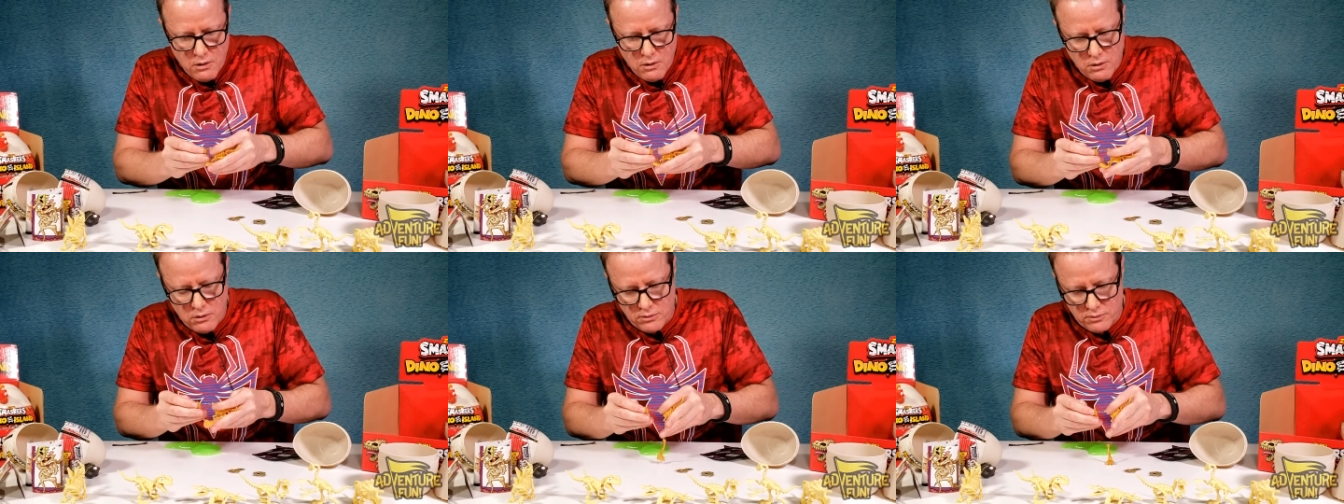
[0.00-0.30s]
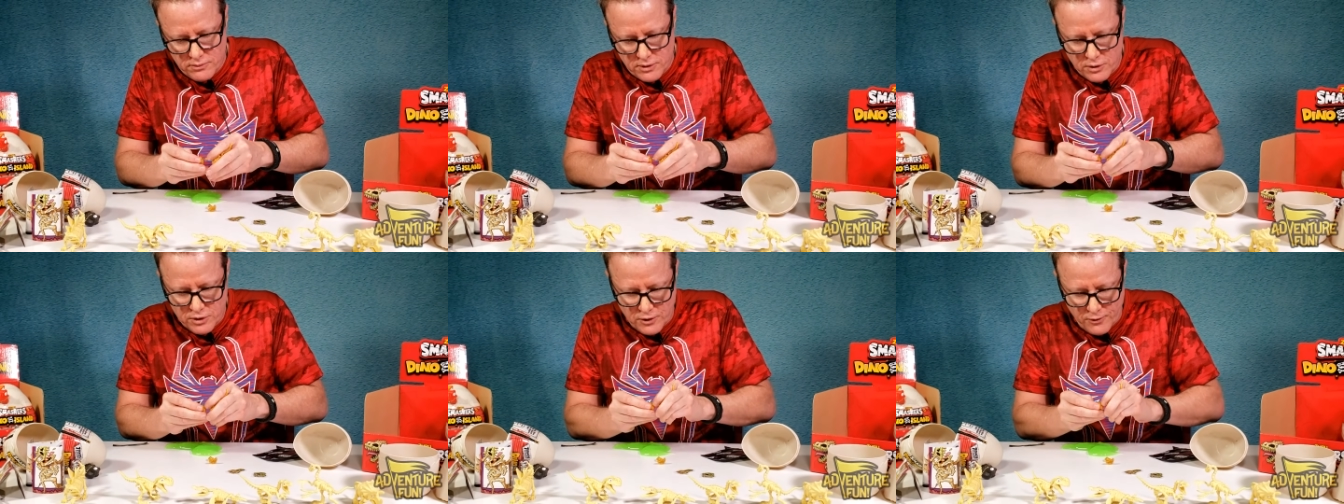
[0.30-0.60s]
Oh,
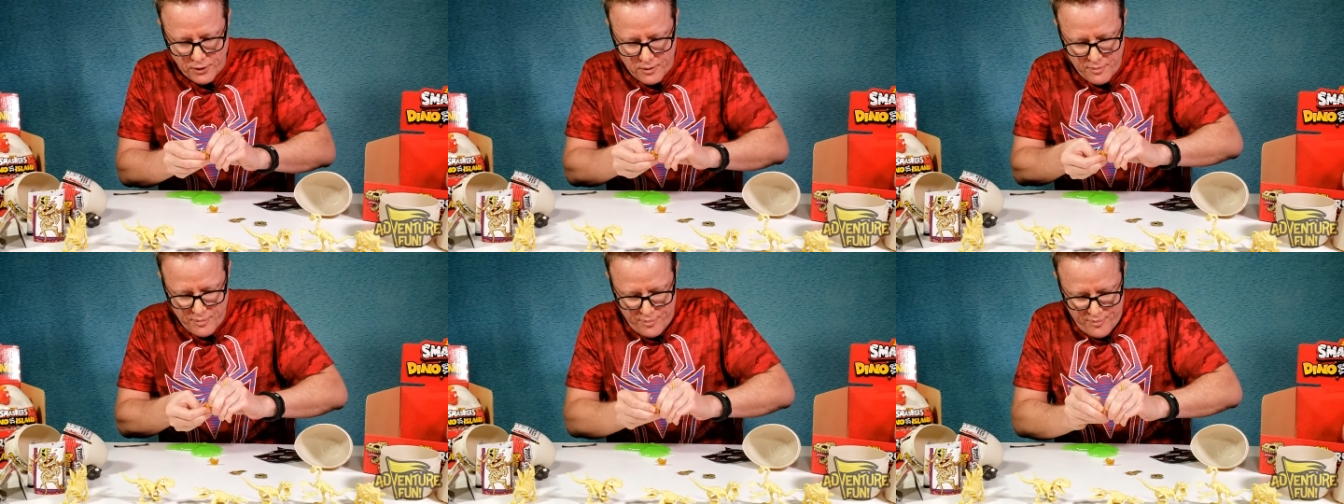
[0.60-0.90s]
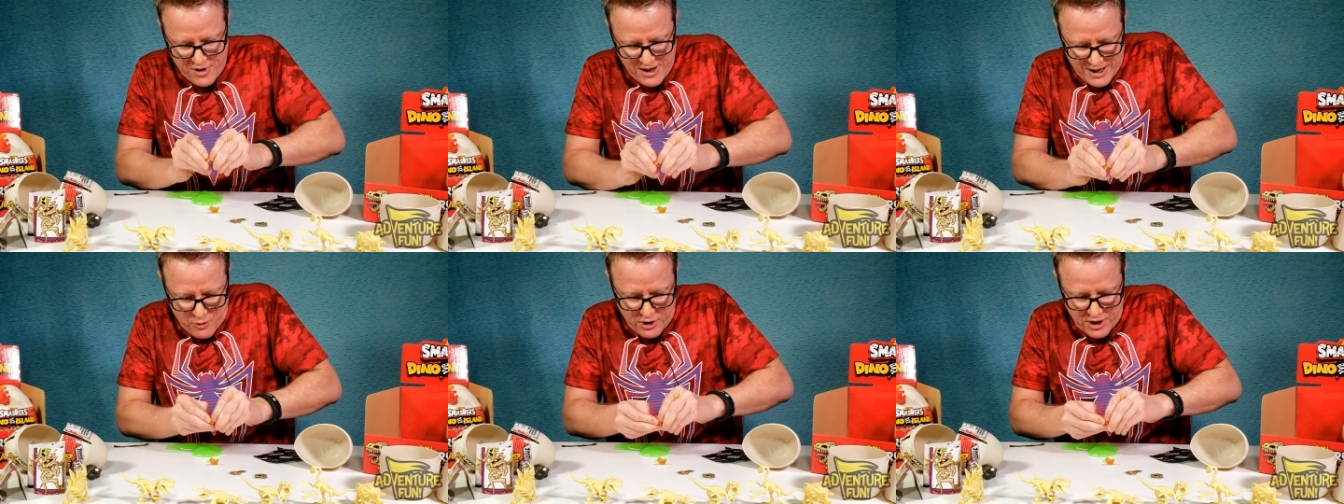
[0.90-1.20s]
it goes his foot.
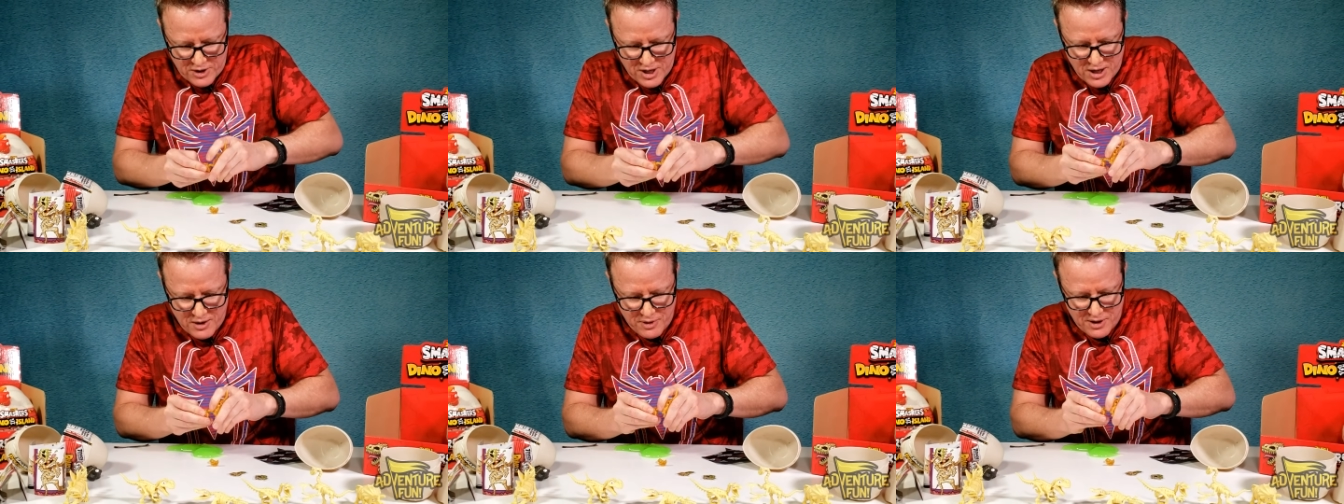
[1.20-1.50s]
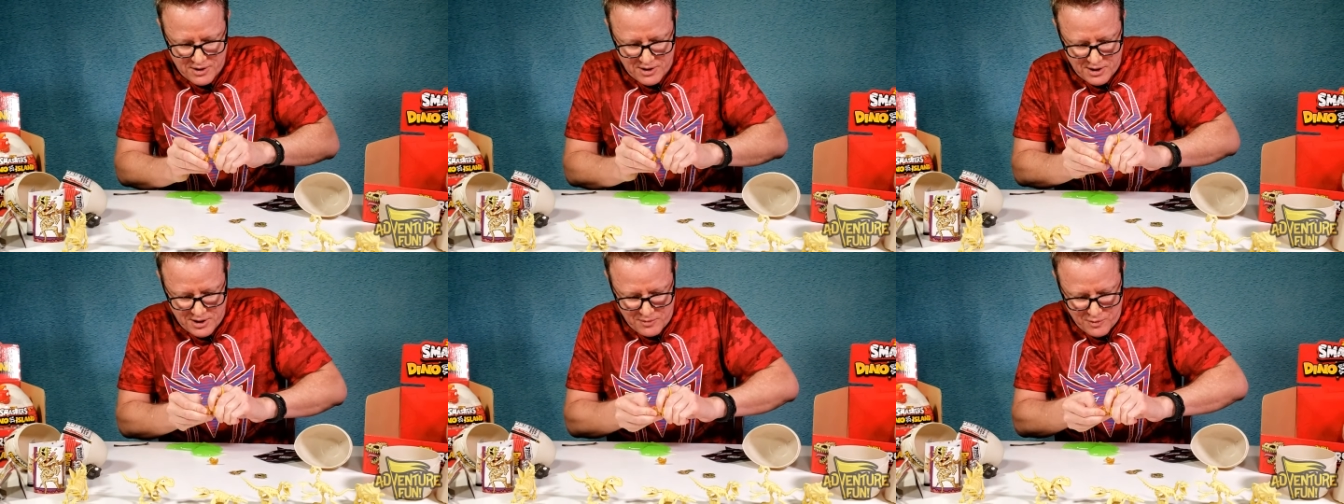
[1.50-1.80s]
I gotta work his head
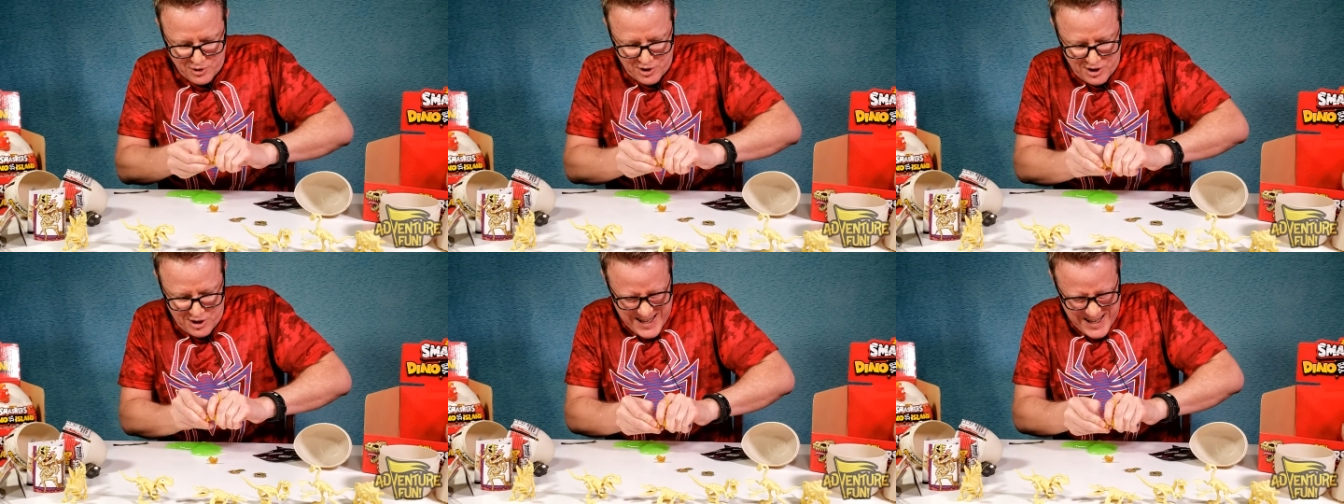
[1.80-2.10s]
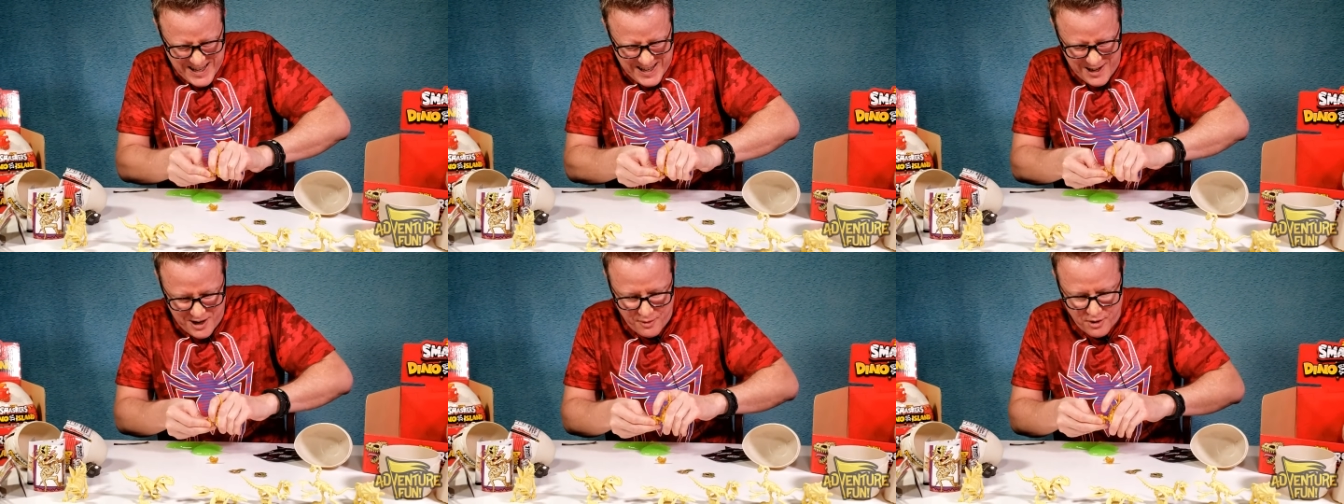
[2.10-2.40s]
because it's the most
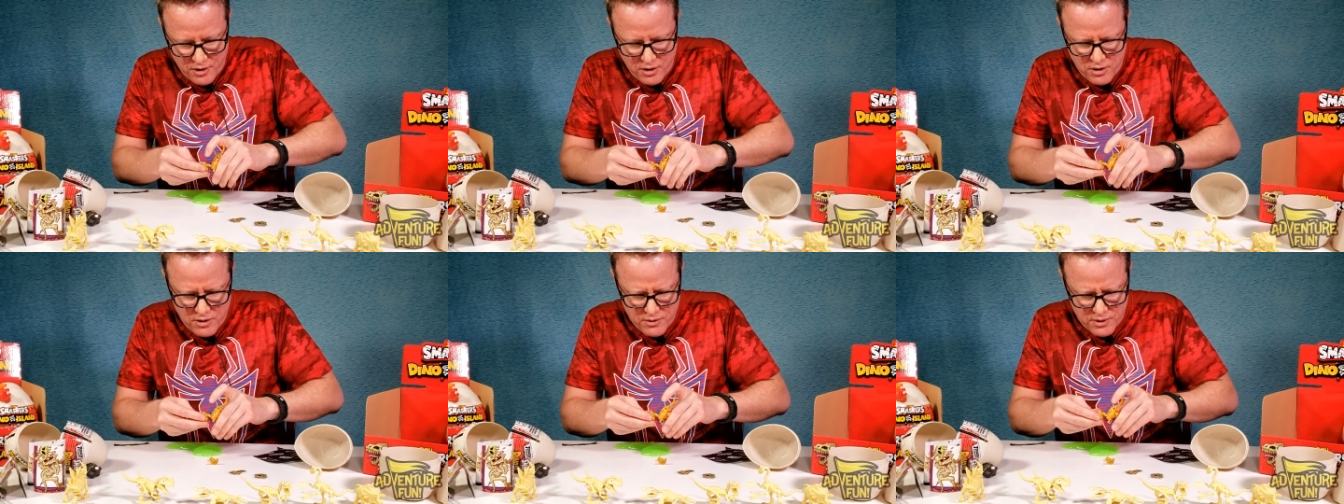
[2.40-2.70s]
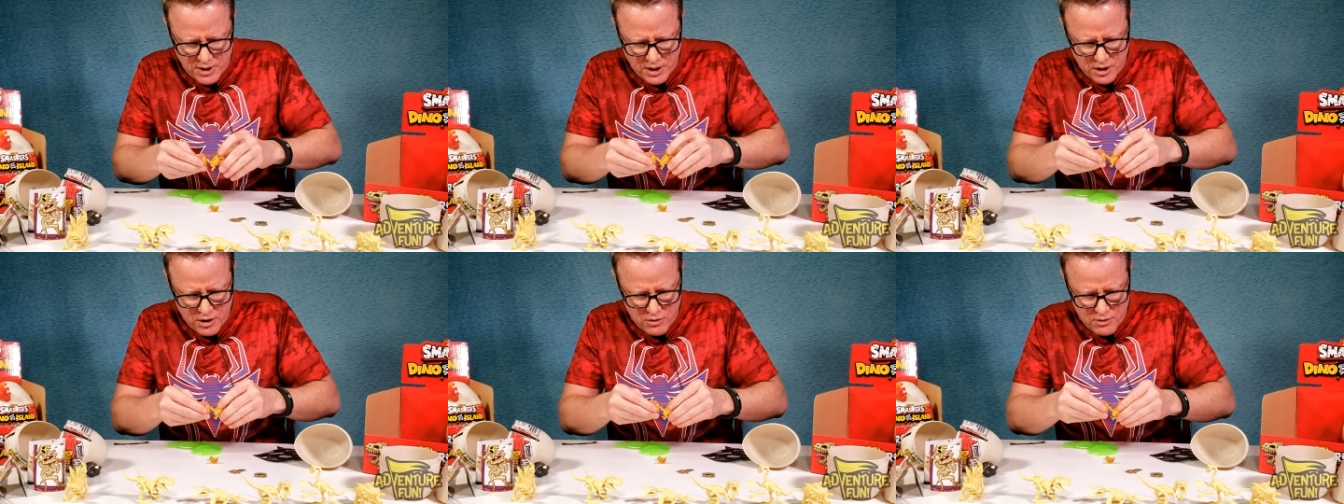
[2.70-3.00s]
stubborn. Oh, there's
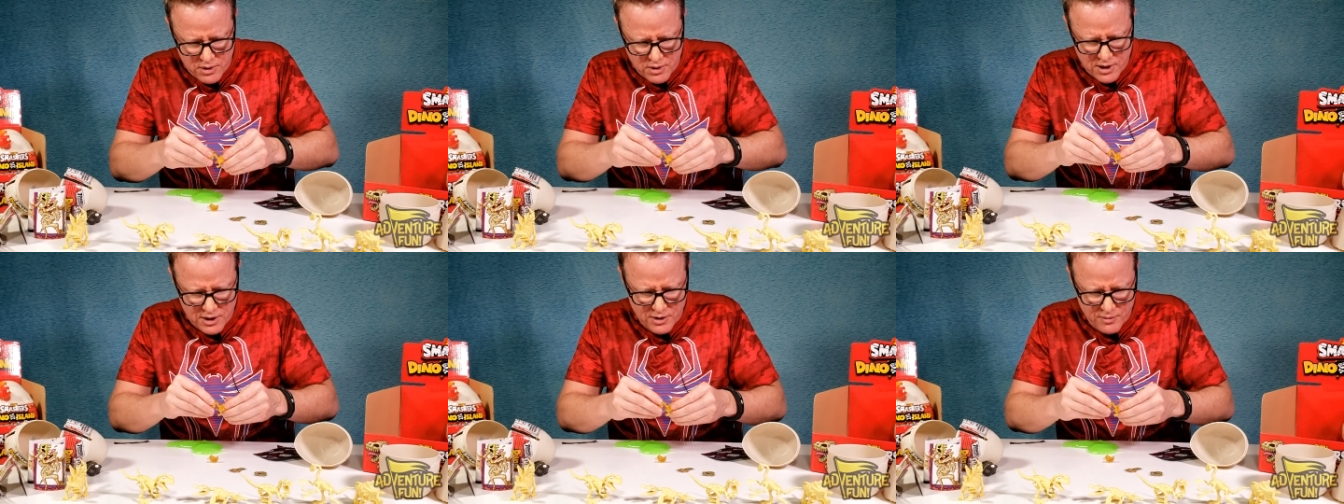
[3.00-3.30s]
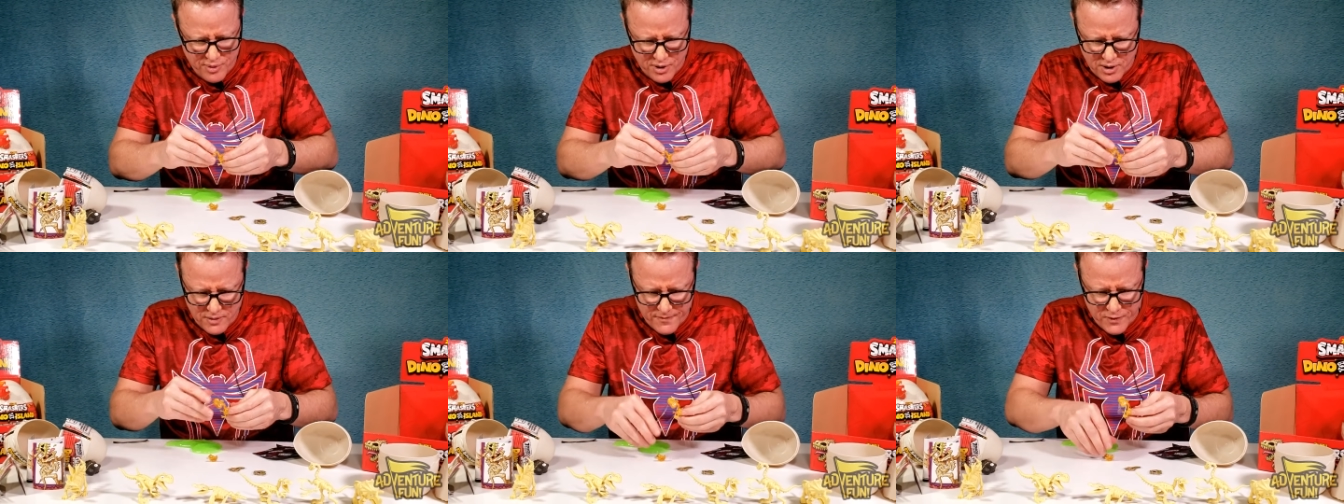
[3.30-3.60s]
like goo in there. That's the
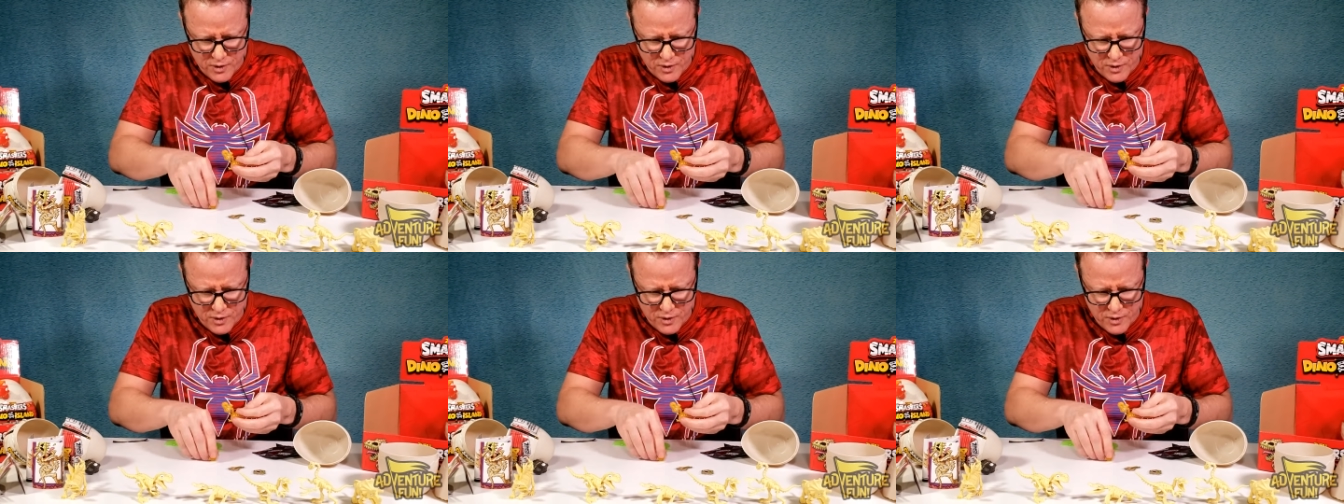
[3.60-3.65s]
problem.